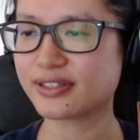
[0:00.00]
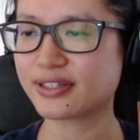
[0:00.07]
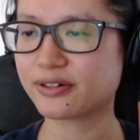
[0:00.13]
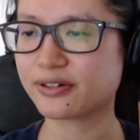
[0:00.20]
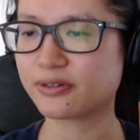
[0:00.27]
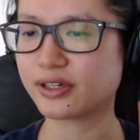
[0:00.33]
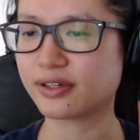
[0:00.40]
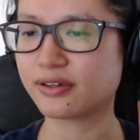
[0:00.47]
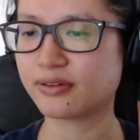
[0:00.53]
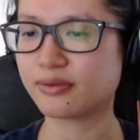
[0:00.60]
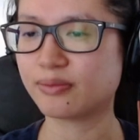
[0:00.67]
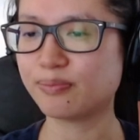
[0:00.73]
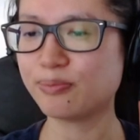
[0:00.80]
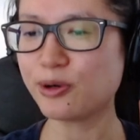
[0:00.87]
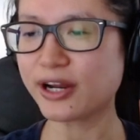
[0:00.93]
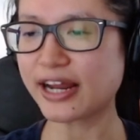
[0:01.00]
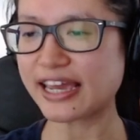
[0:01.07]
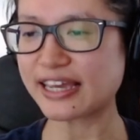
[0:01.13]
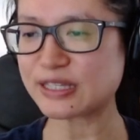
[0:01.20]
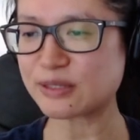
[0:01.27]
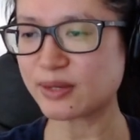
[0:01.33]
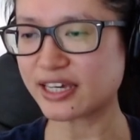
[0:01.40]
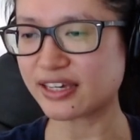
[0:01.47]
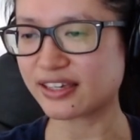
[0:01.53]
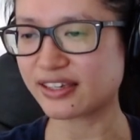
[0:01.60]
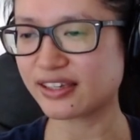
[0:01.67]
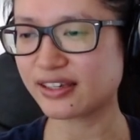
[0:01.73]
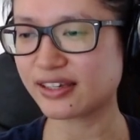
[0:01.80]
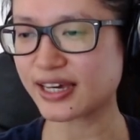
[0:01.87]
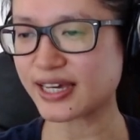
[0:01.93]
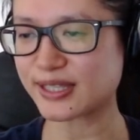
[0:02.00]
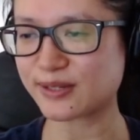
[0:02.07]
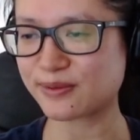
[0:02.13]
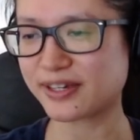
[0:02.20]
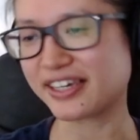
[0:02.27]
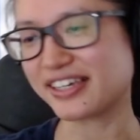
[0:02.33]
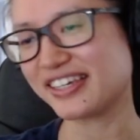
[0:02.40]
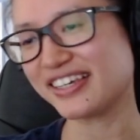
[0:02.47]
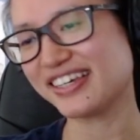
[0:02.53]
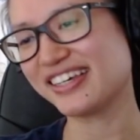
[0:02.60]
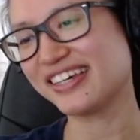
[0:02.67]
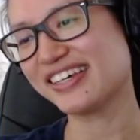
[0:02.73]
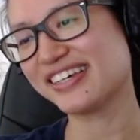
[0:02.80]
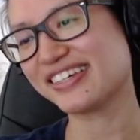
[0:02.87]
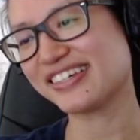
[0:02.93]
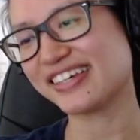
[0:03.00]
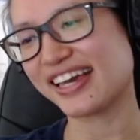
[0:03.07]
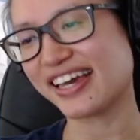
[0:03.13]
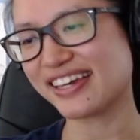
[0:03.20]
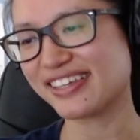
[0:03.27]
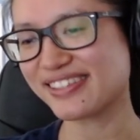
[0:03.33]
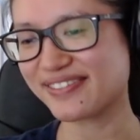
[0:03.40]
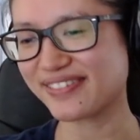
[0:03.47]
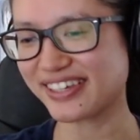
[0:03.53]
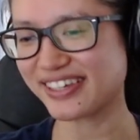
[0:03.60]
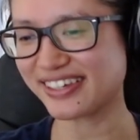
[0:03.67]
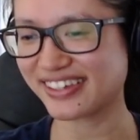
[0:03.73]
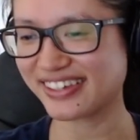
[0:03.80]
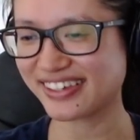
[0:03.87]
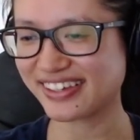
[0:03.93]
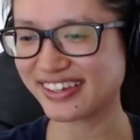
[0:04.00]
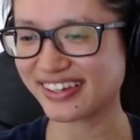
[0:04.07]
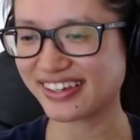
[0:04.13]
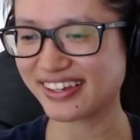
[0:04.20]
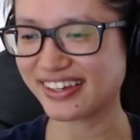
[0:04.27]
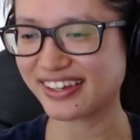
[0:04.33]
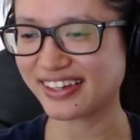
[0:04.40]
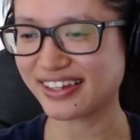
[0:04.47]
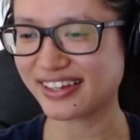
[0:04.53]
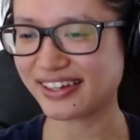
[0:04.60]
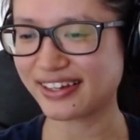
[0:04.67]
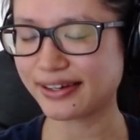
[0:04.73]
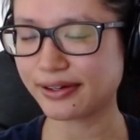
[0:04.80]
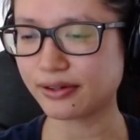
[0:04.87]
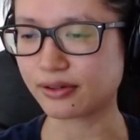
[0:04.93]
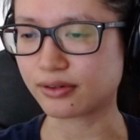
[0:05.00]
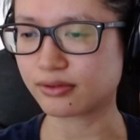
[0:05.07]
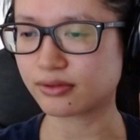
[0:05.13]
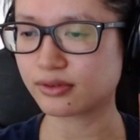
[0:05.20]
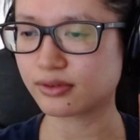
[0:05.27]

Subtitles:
tell me. Bort hates me. Hates me. Hates me. Oh.